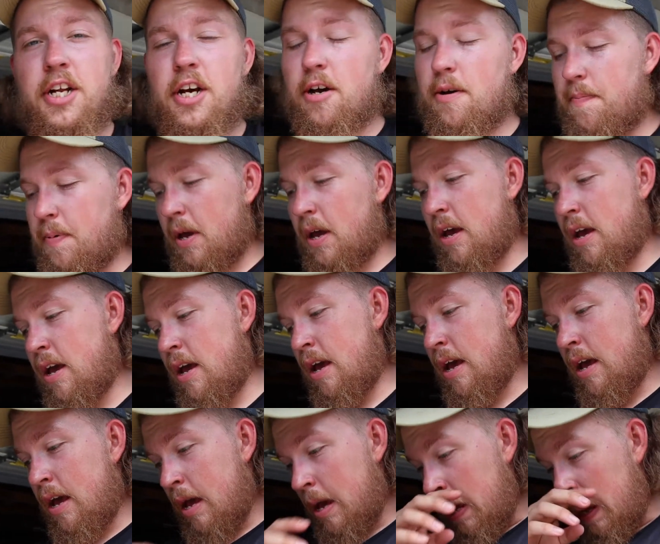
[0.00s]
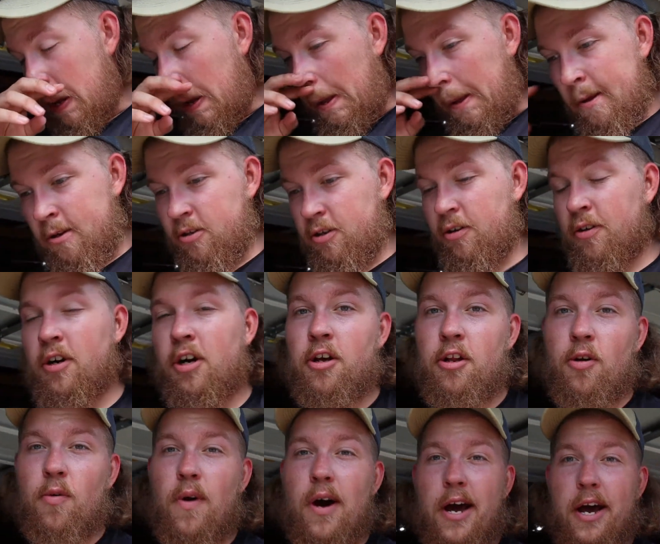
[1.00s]
up doing all
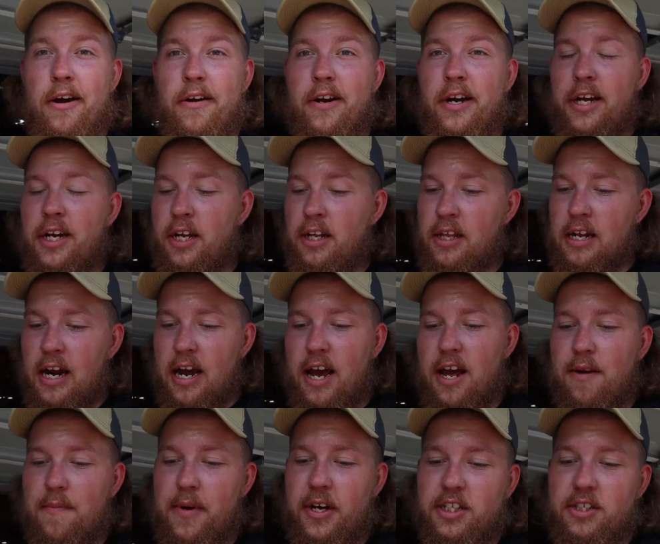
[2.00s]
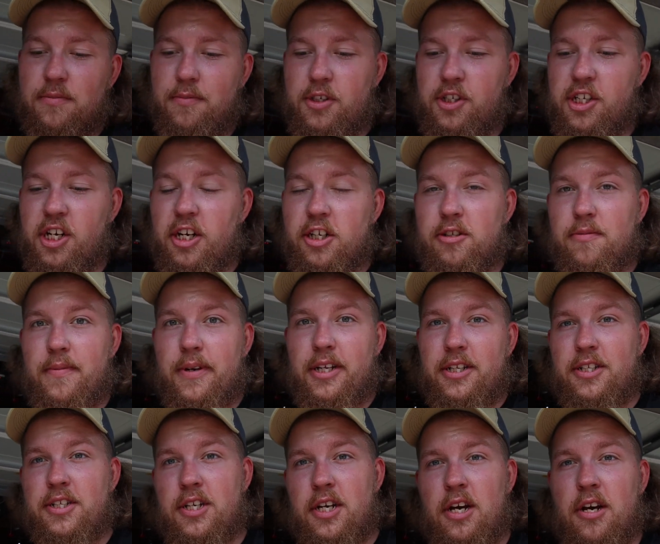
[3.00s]
the wiring, and then I had to make some
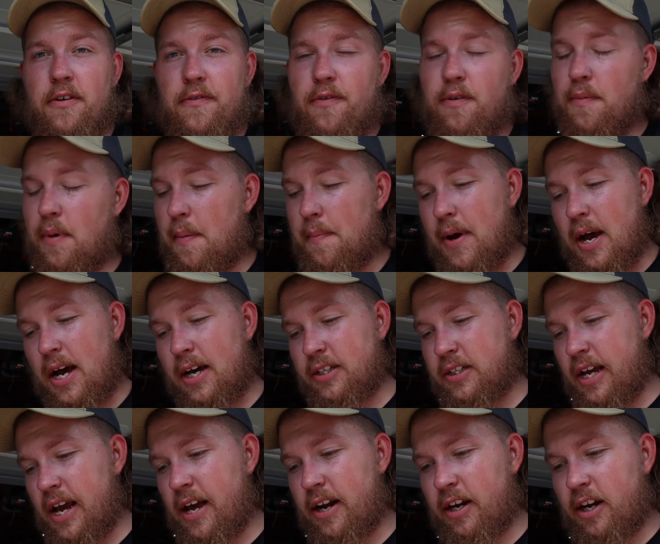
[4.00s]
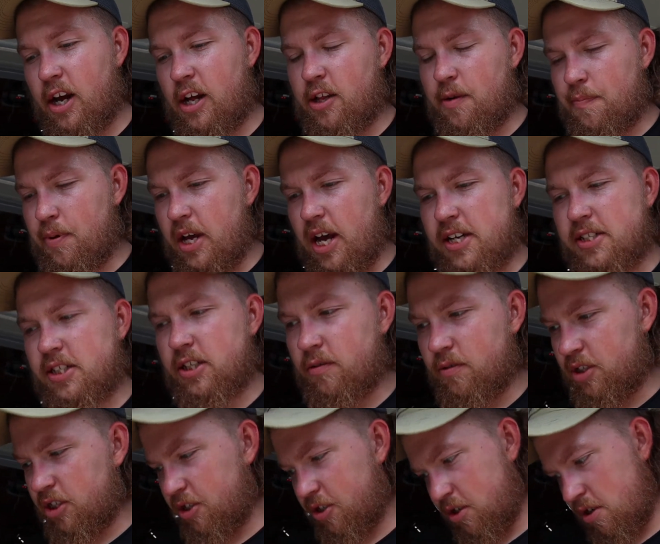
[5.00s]
adjustments for my box. I had to cut the plastic,
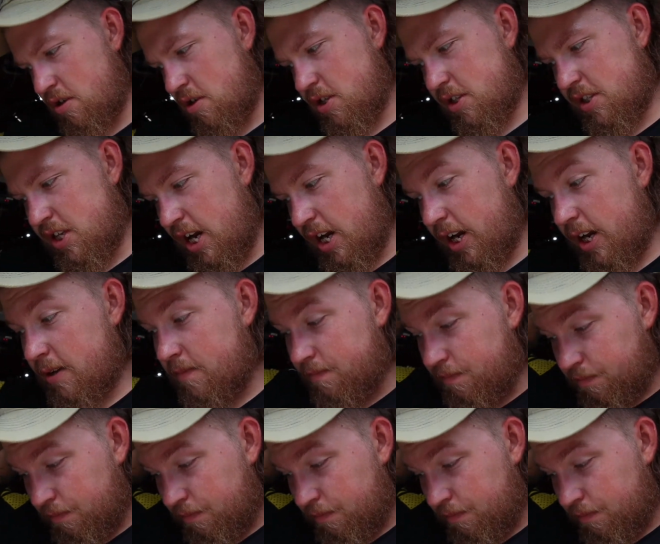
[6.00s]
which I'll show you in a second.